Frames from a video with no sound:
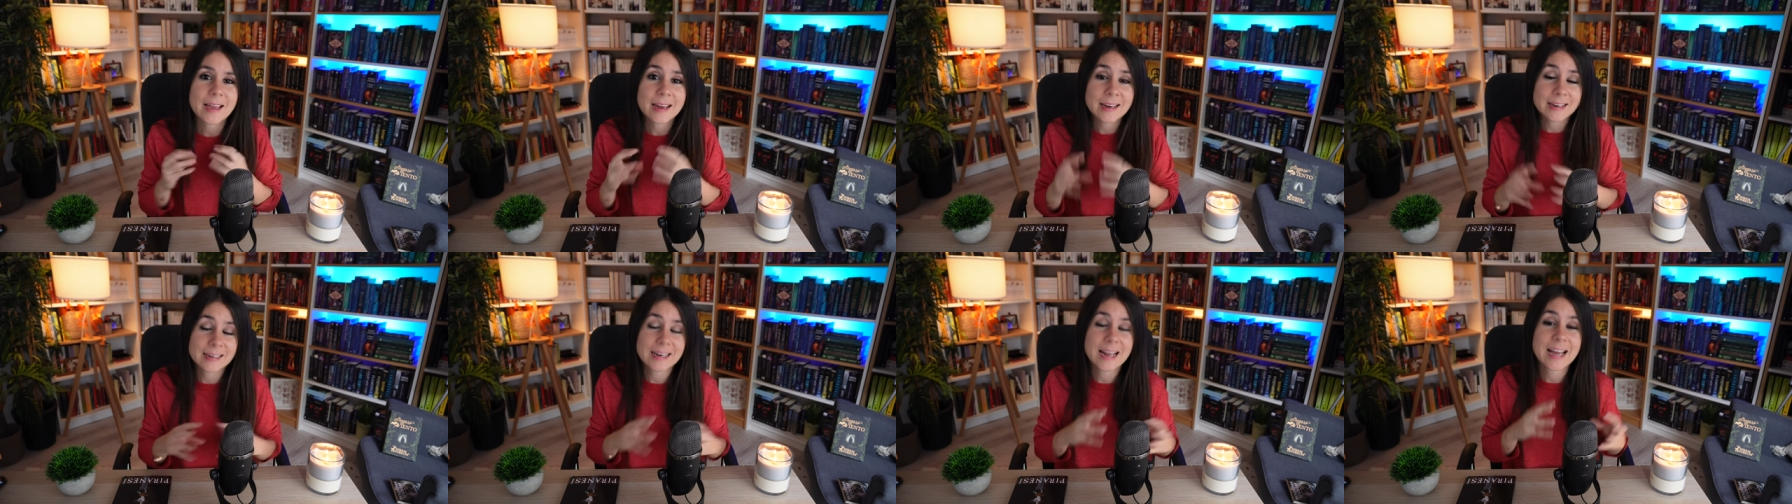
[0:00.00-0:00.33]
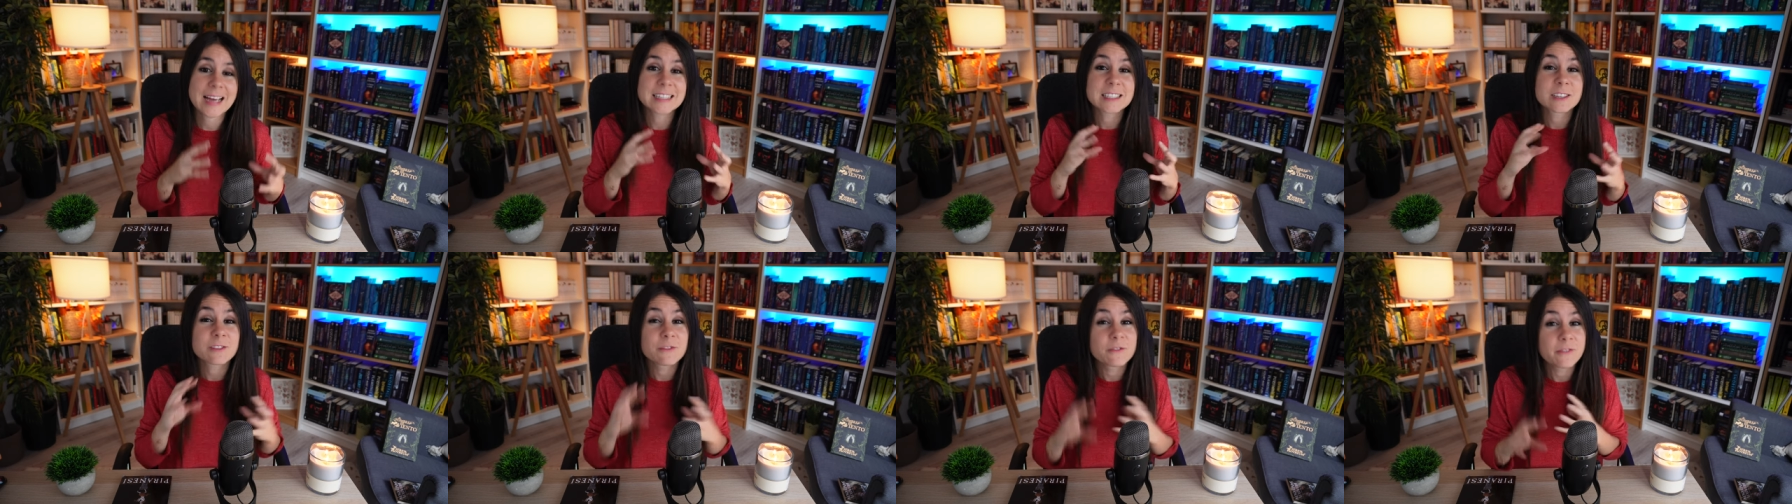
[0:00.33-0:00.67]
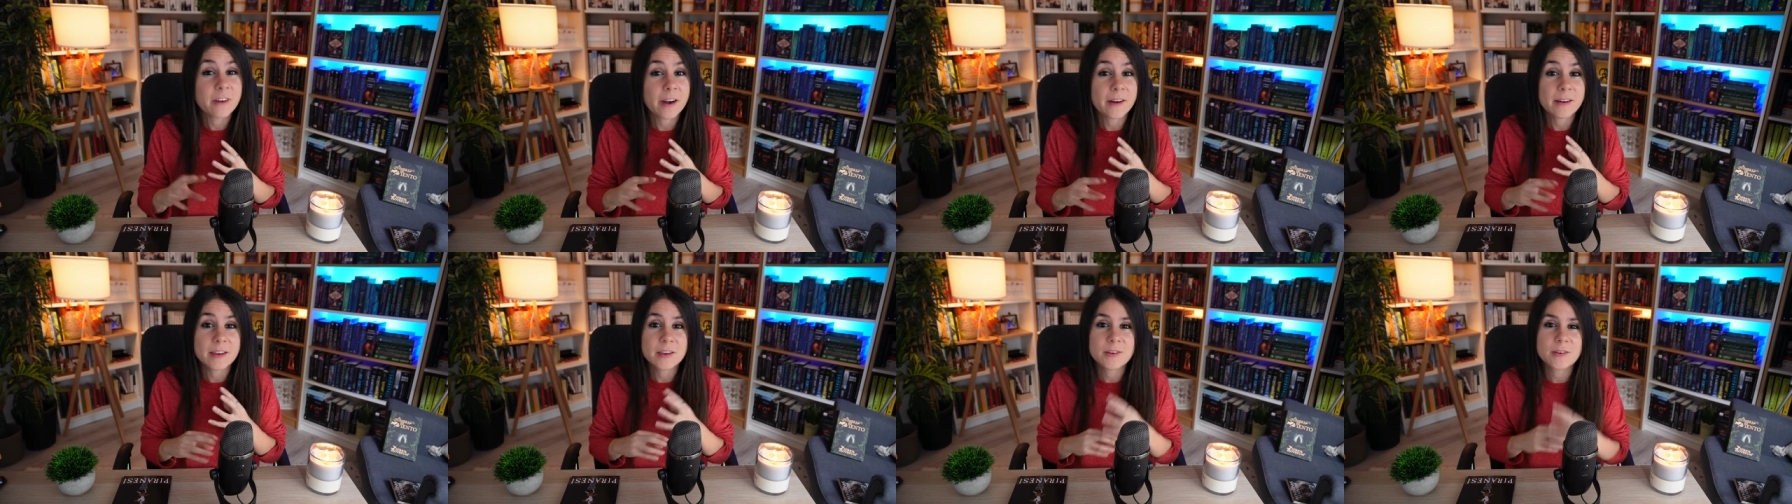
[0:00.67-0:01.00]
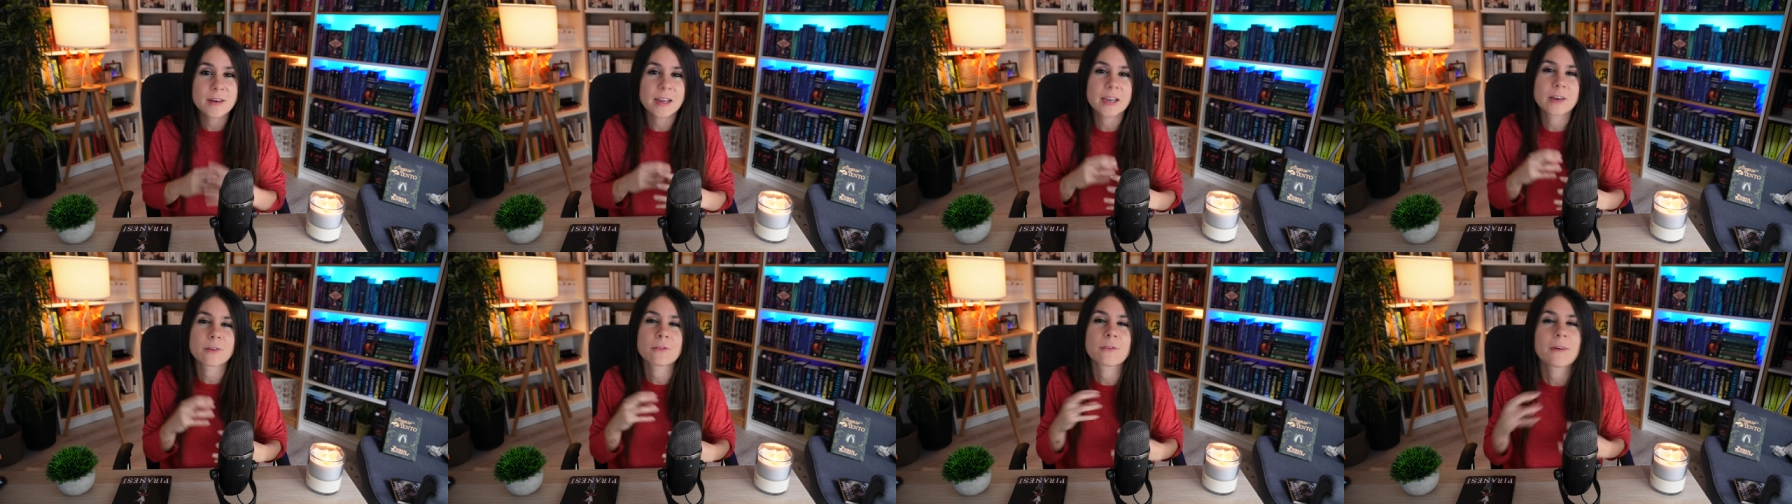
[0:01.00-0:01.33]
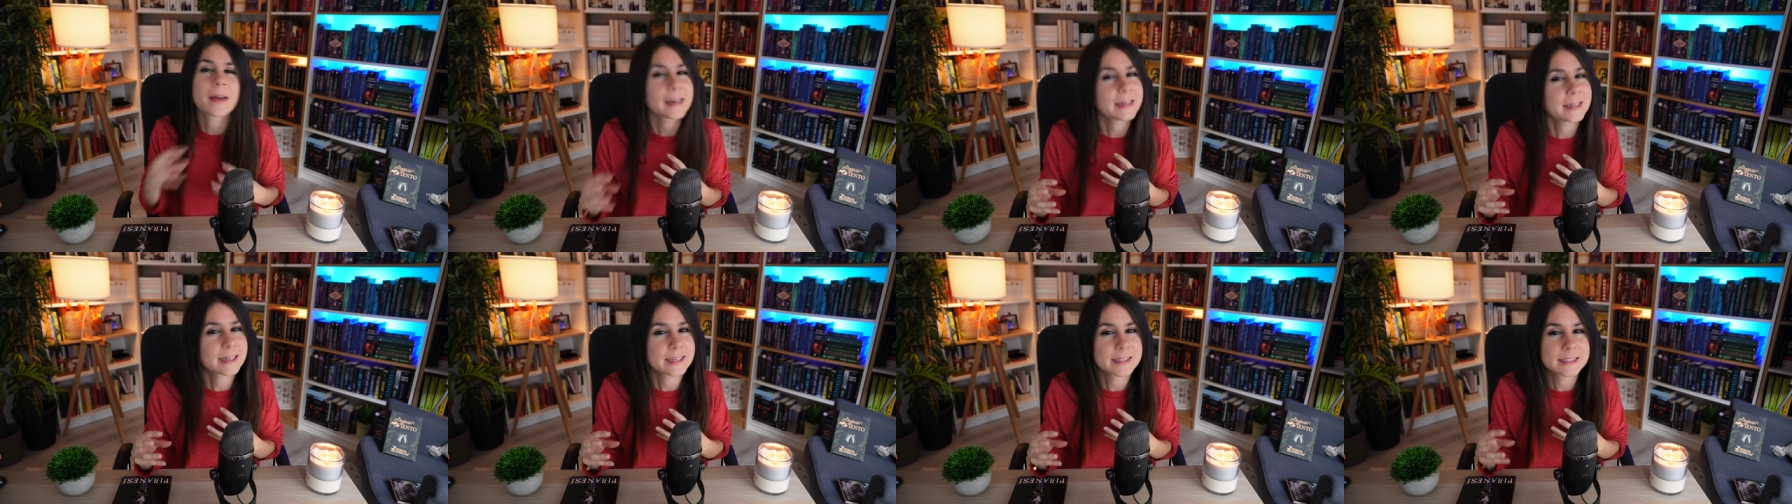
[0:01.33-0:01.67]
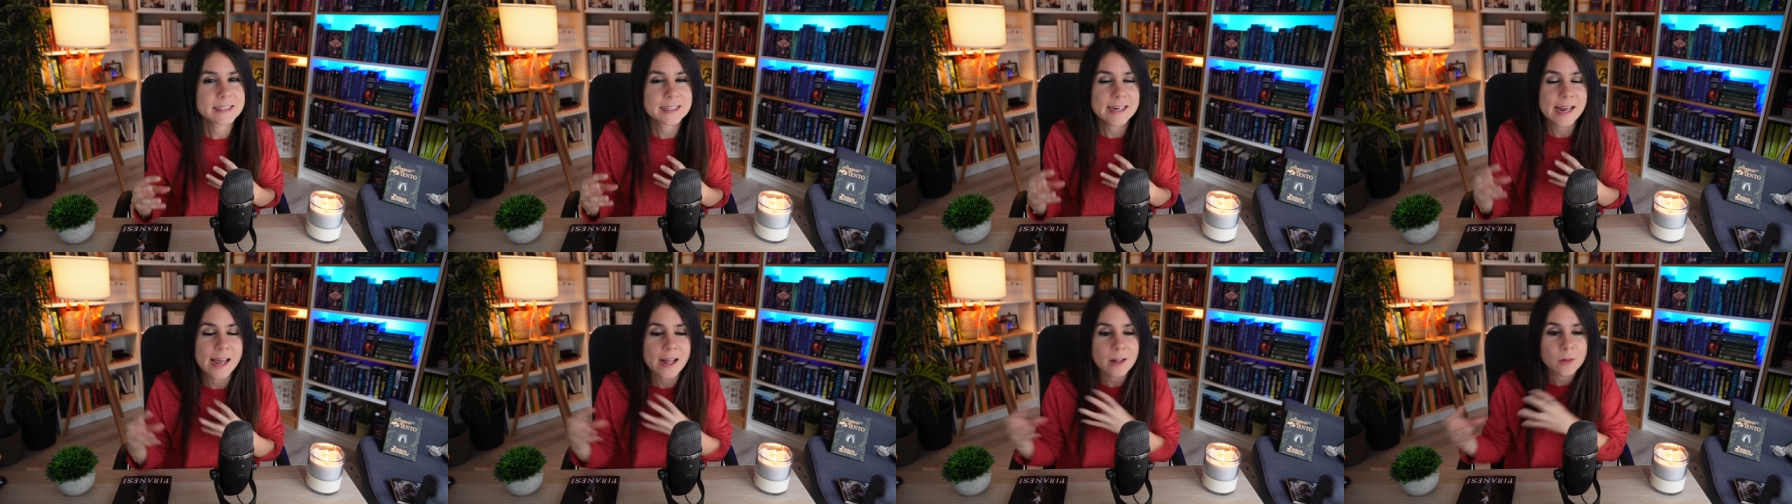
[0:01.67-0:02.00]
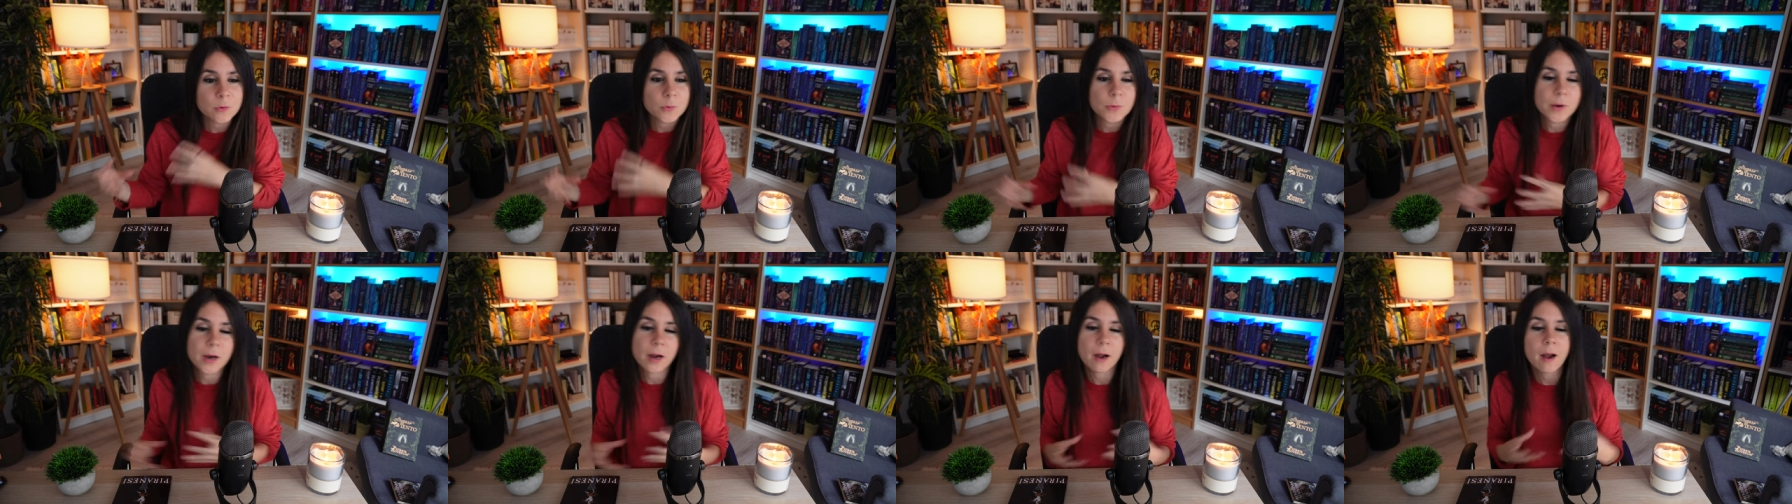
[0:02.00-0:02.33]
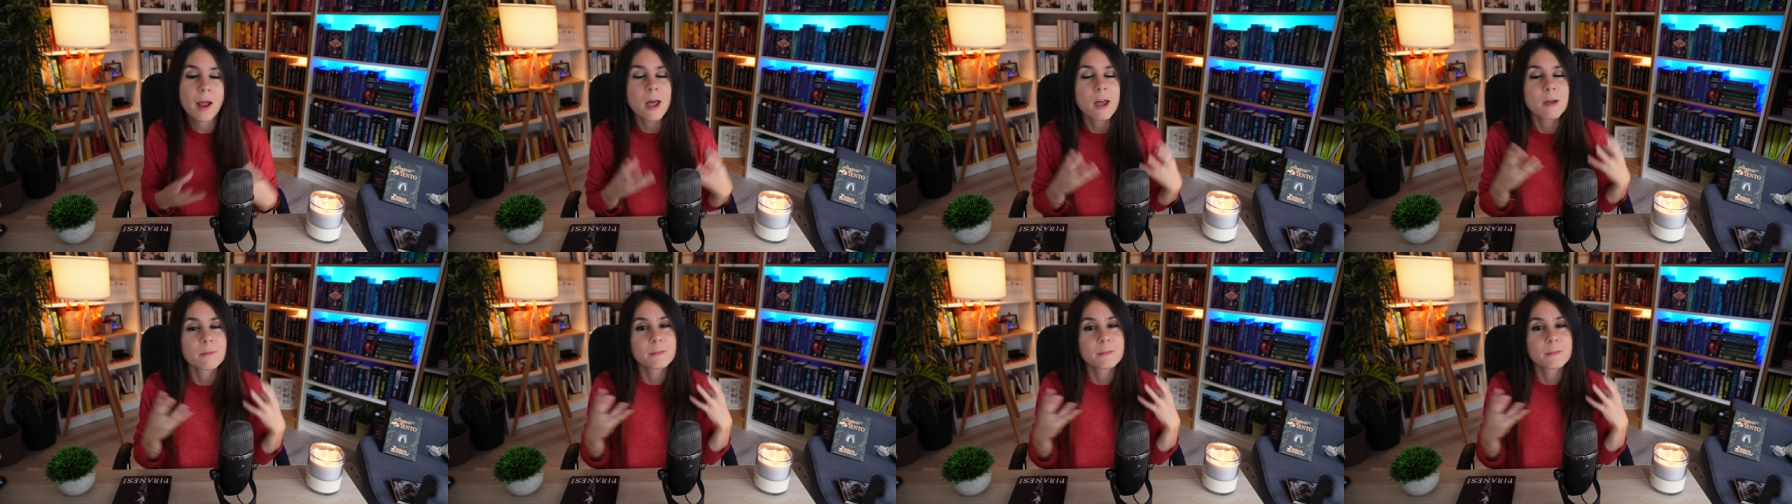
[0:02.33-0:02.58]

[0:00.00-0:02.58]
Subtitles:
and it has a very unique writing style where